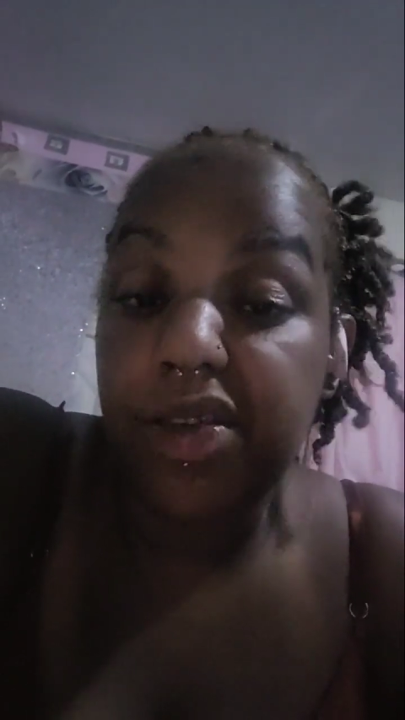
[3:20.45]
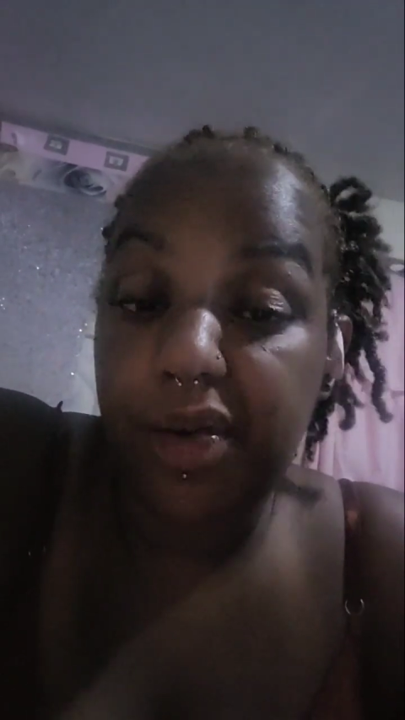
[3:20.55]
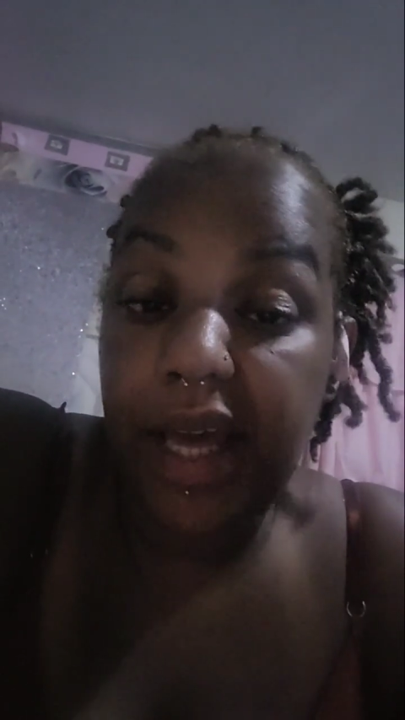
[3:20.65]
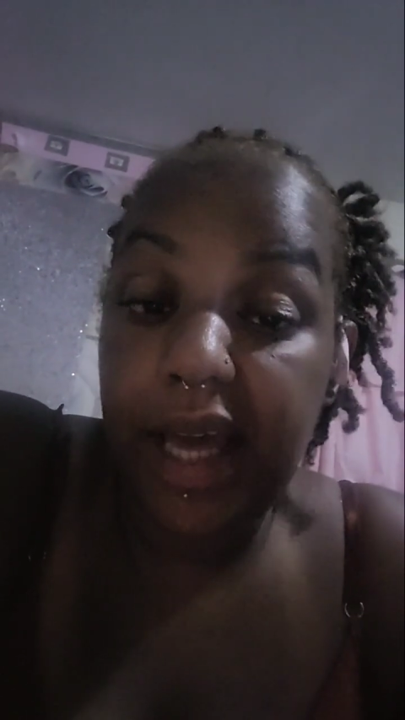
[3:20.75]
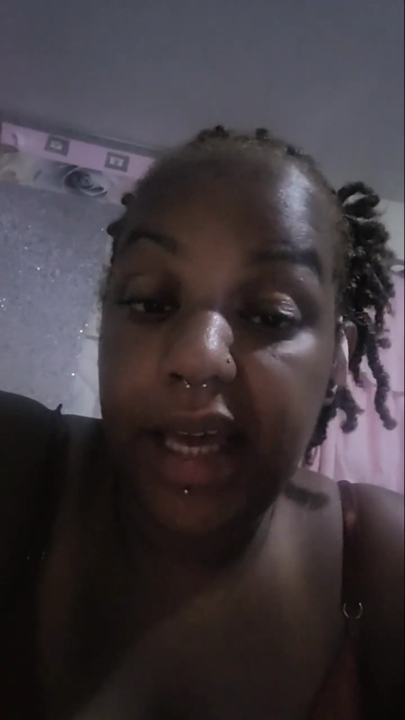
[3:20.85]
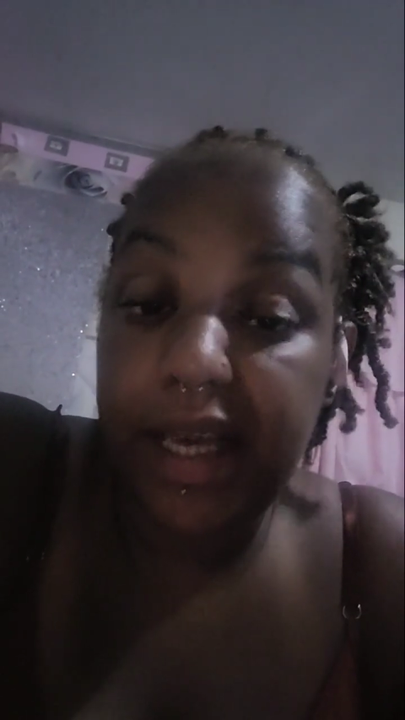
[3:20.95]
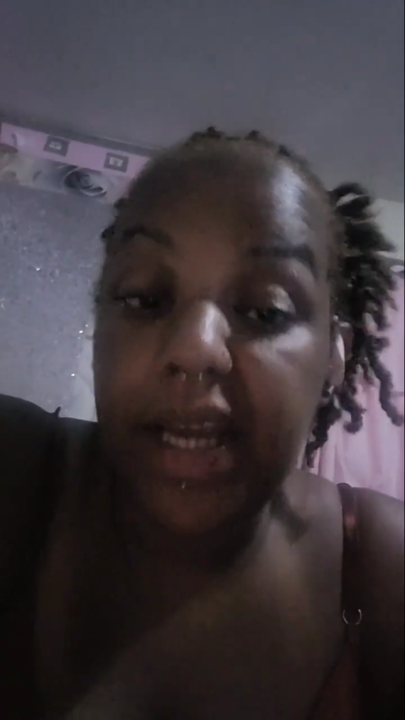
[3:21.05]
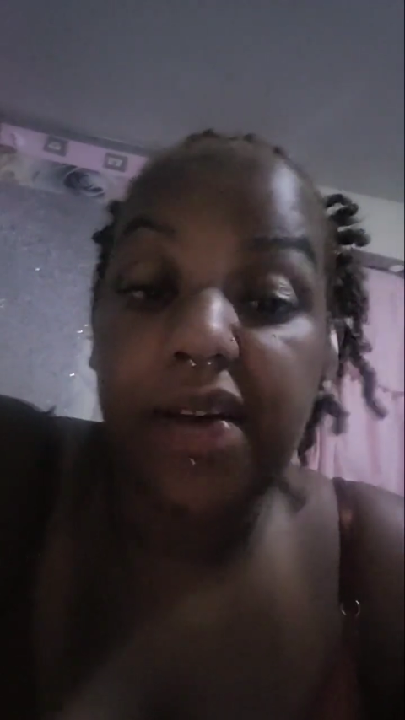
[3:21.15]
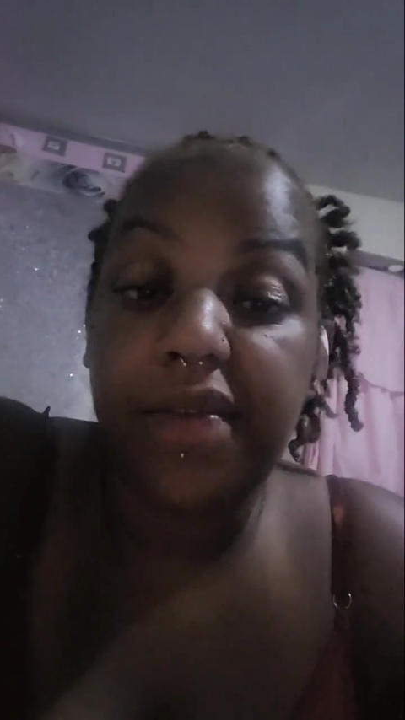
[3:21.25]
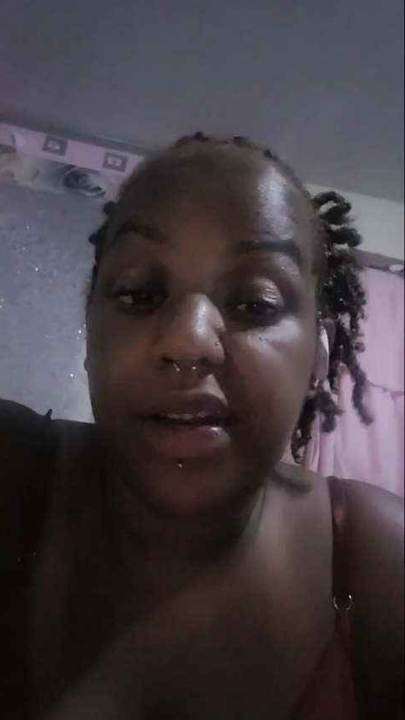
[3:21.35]
okay
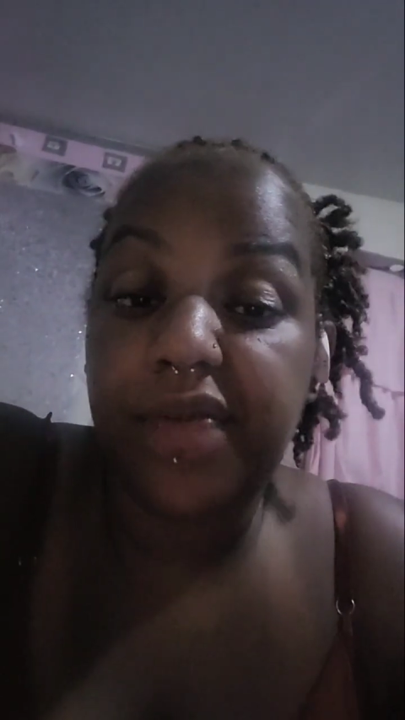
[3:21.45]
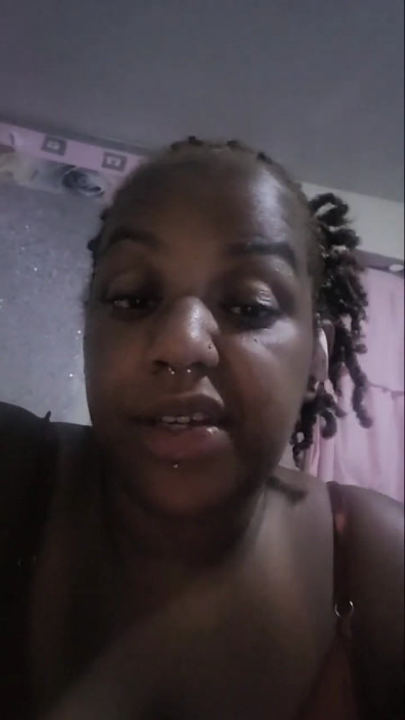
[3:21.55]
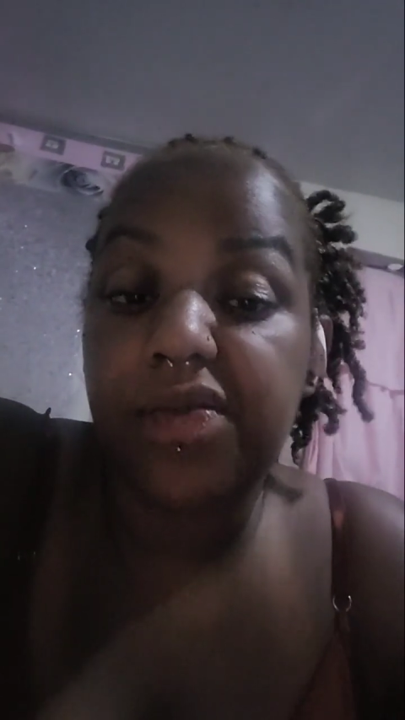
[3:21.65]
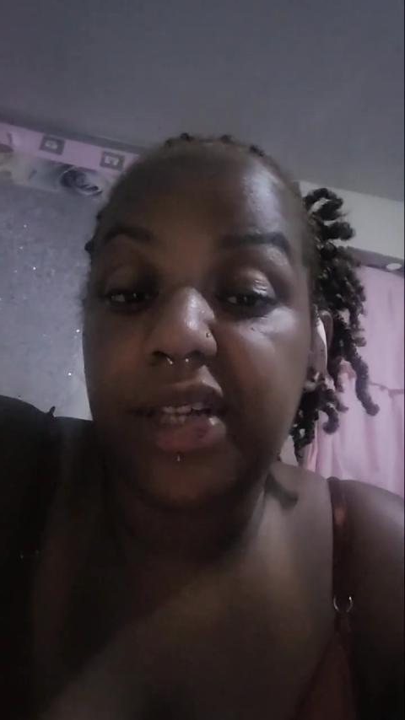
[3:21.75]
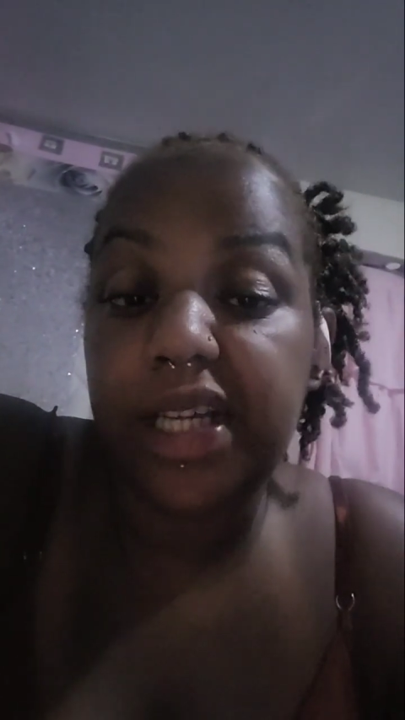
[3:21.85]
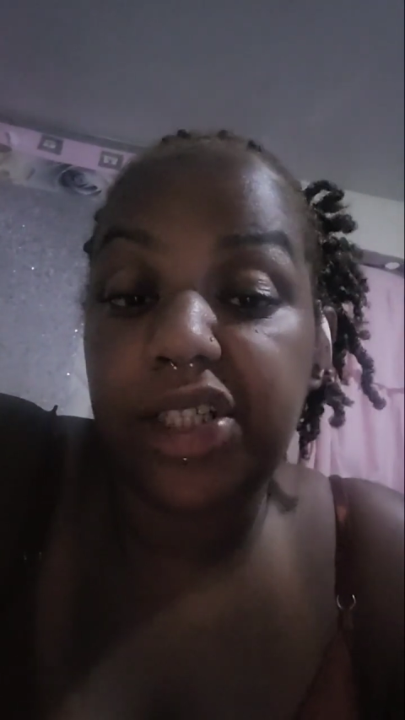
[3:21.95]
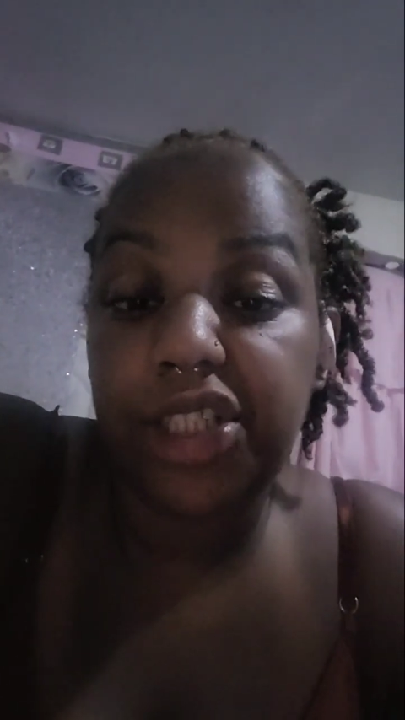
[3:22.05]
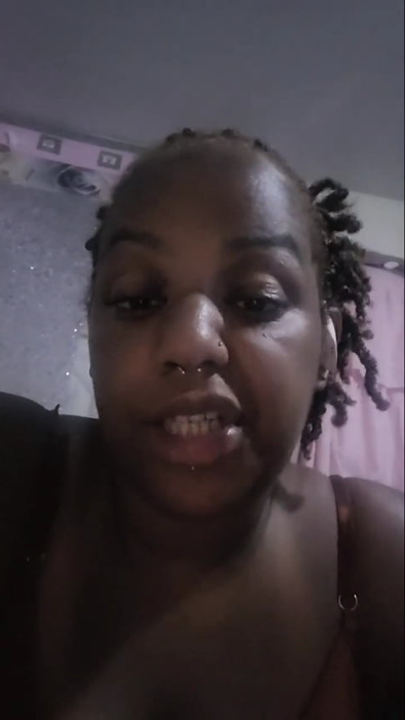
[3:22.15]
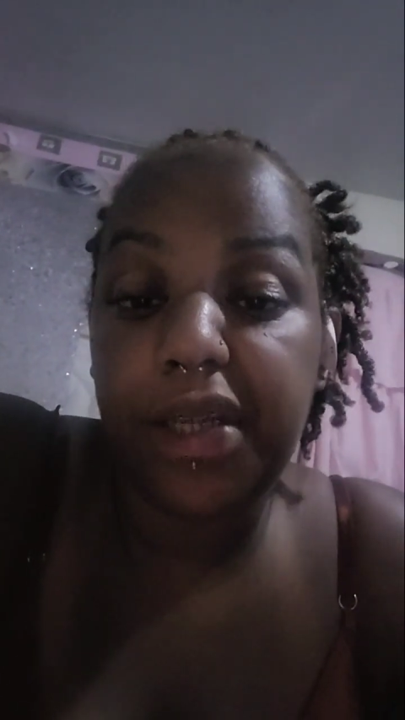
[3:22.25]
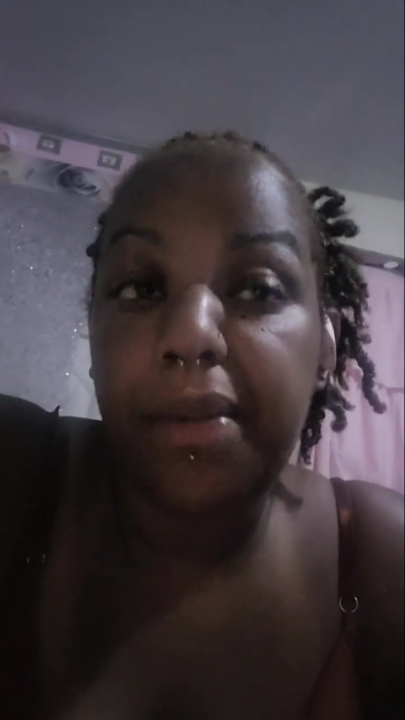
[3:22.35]
getting rid of this
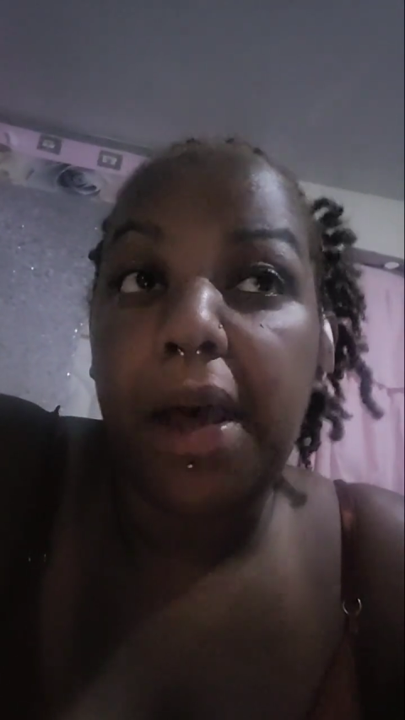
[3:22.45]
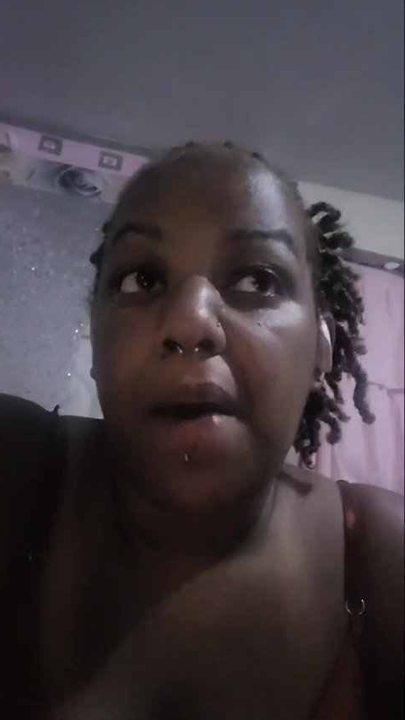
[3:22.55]
relationship.